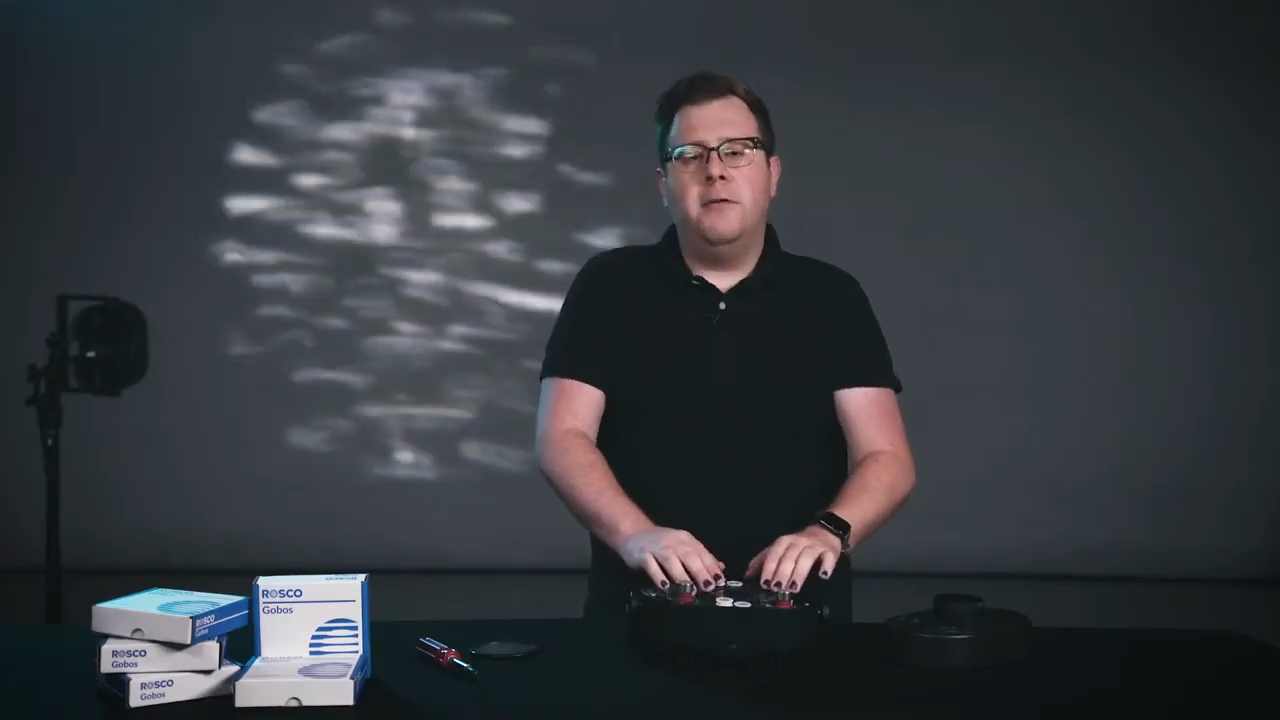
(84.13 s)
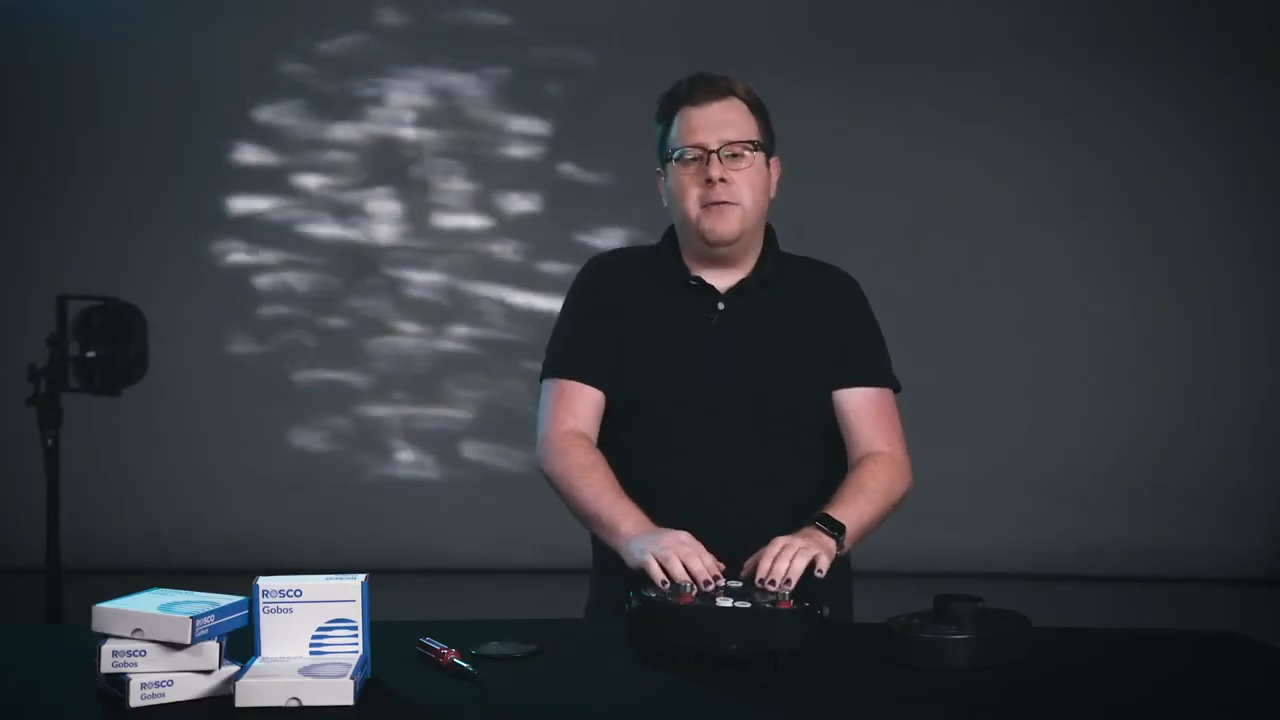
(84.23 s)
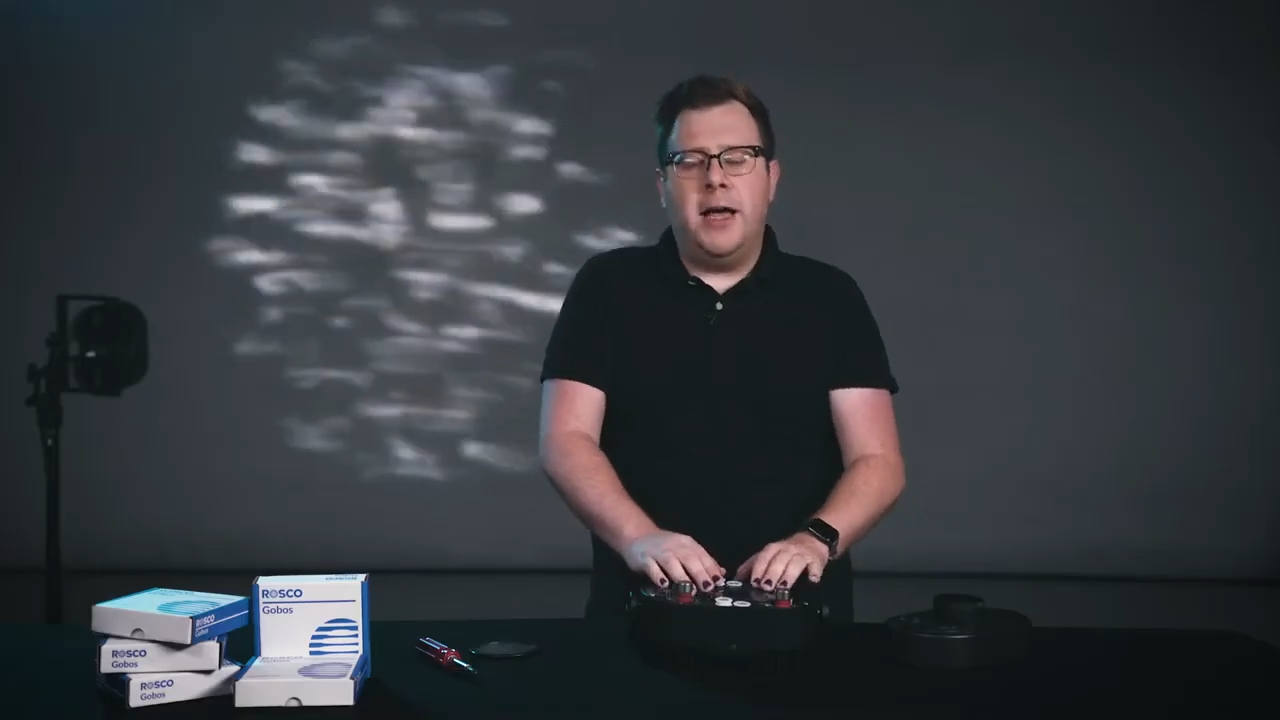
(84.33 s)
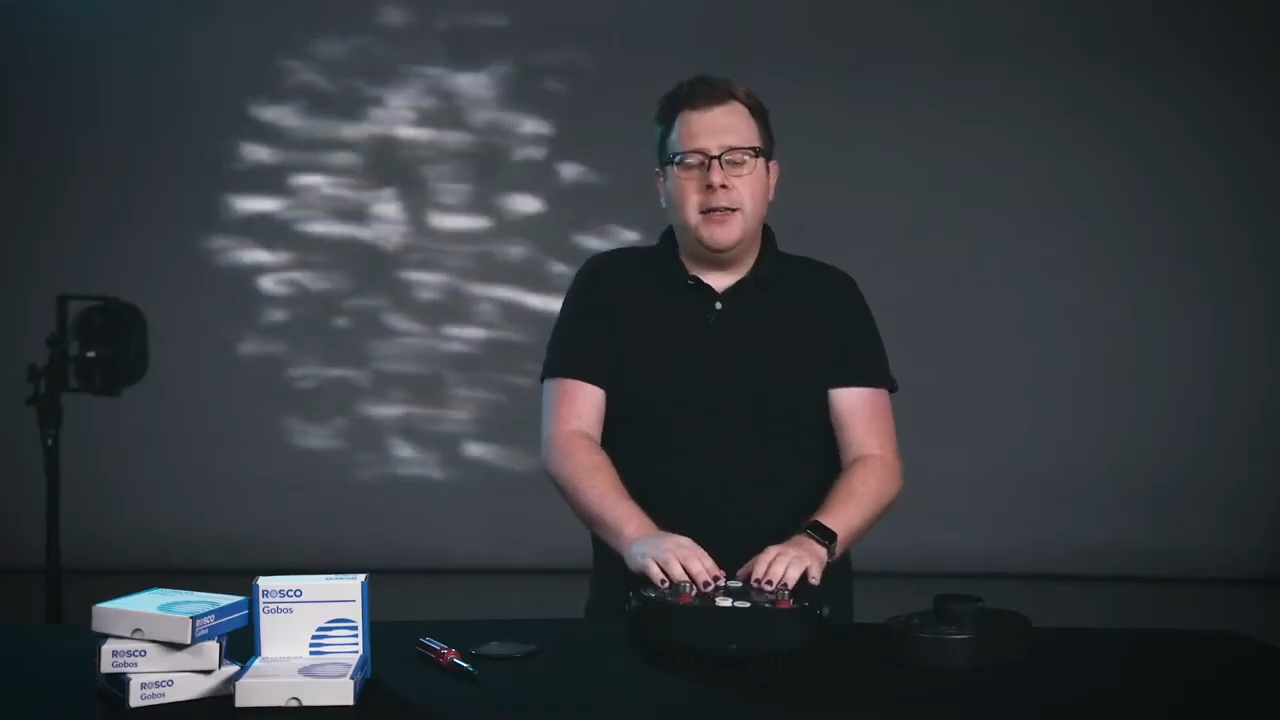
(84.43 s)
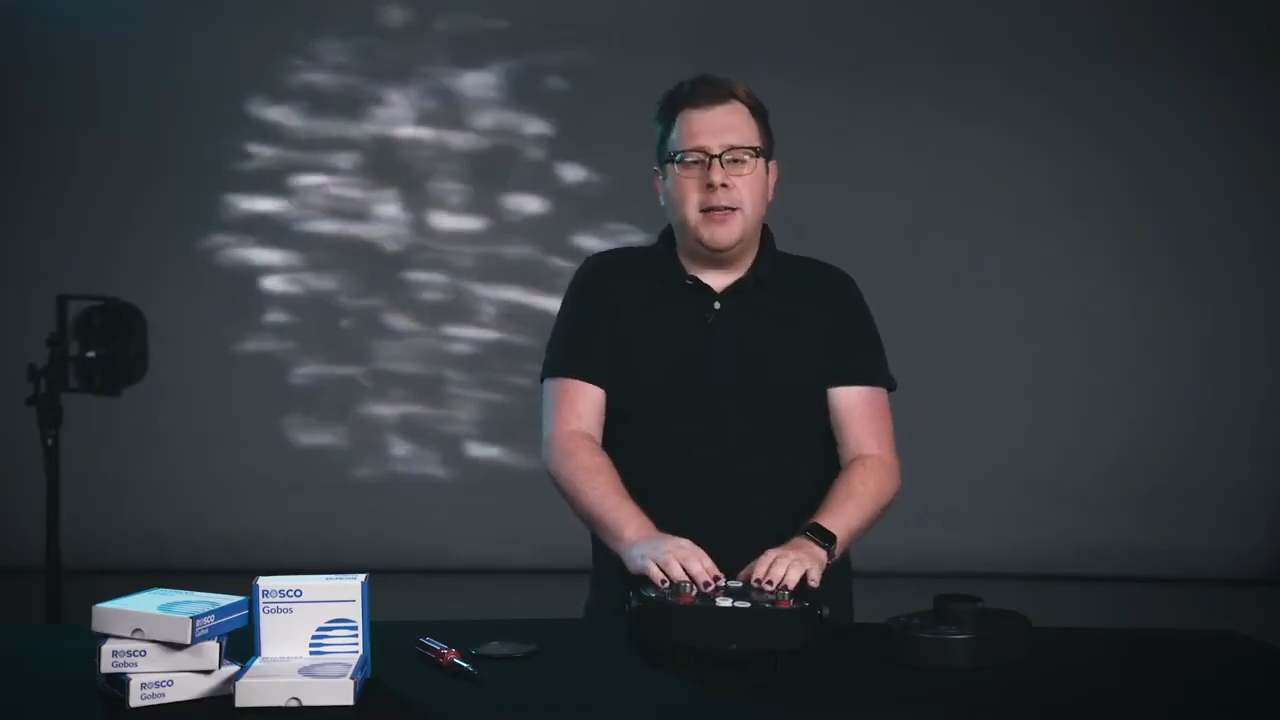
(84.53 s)

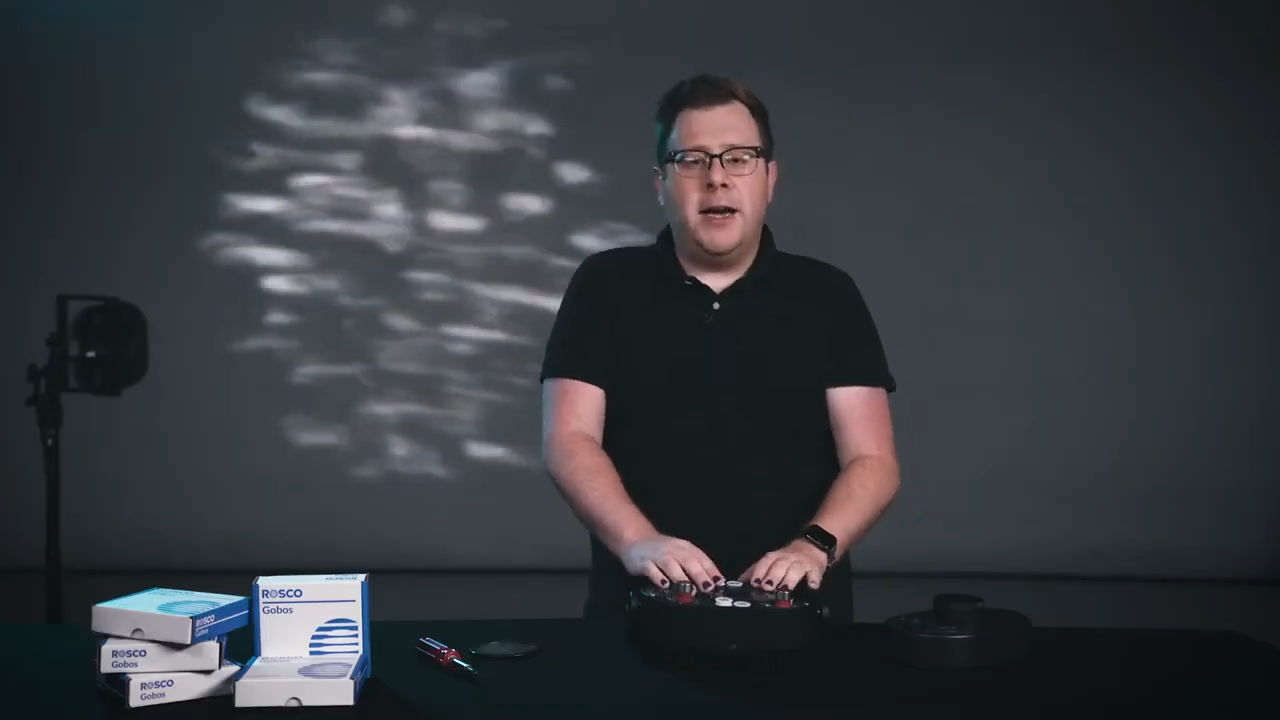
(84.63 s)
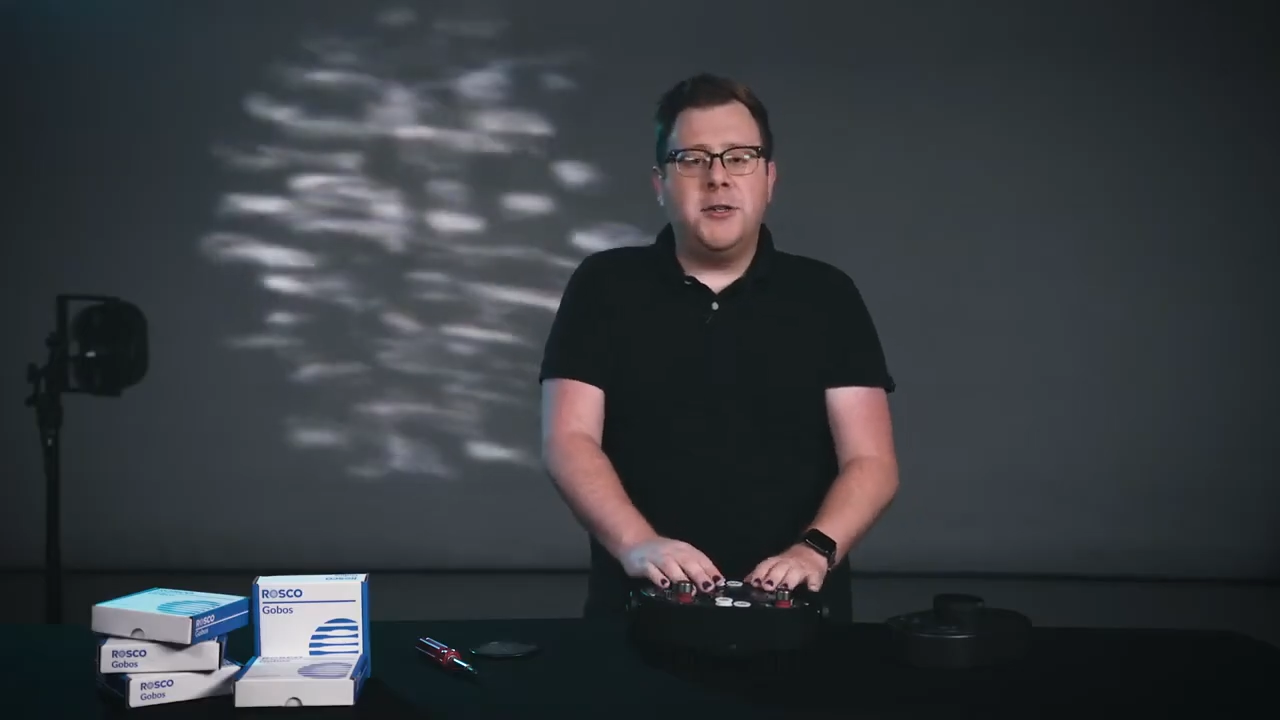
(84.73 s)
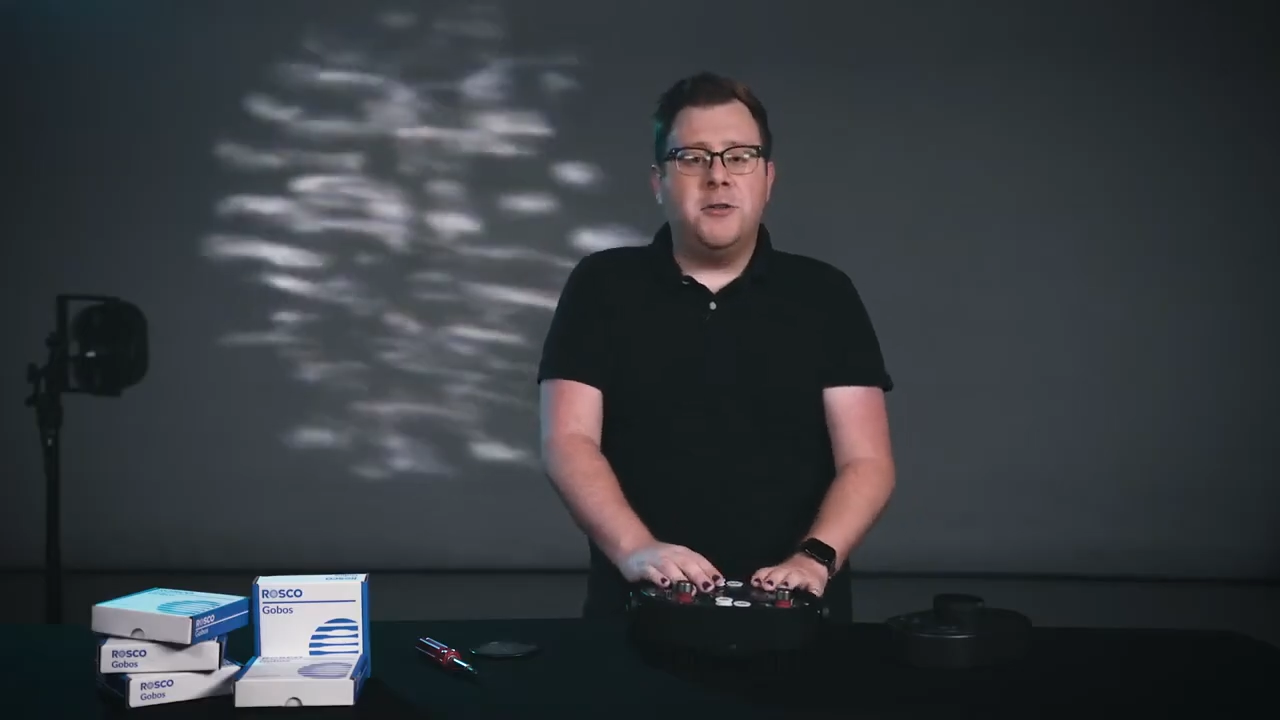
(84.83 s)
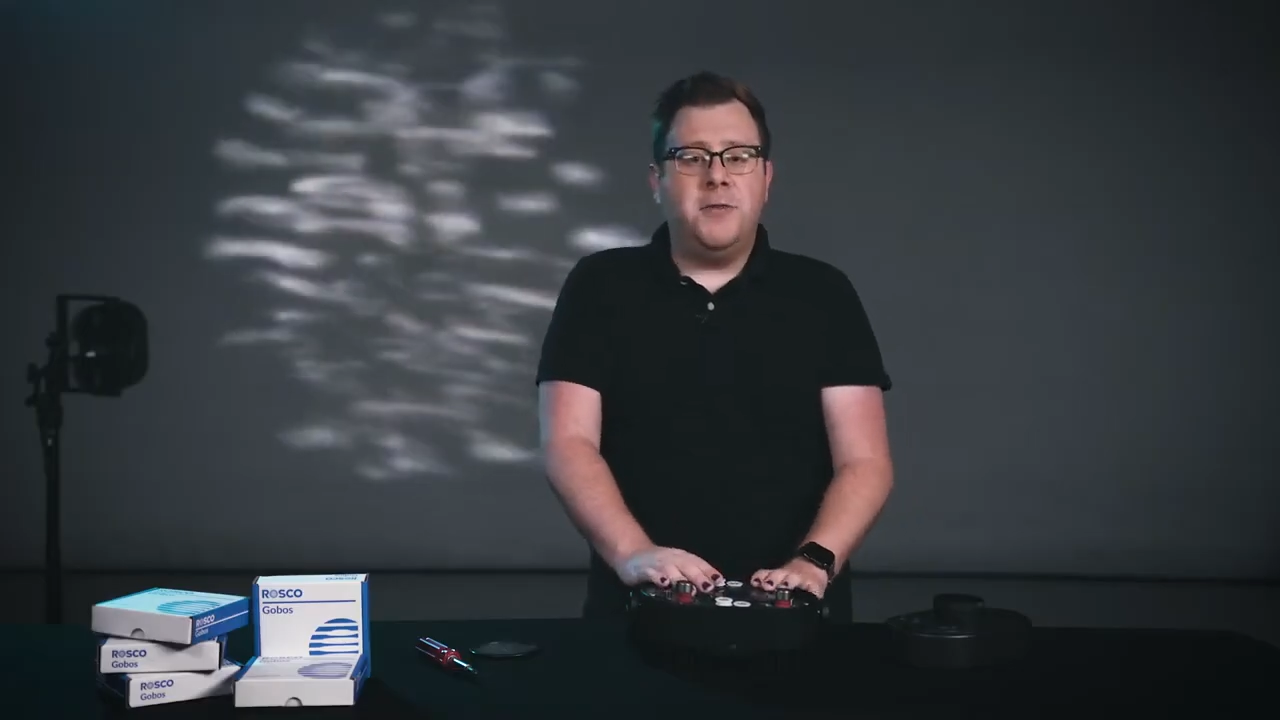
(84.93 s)
flat sides are